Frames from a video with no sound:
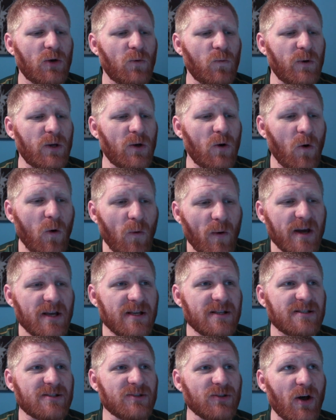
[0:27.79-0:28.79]
we
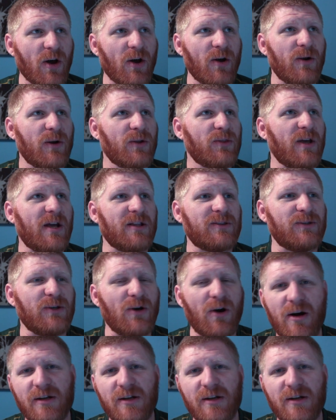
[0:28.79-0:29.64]
always know that the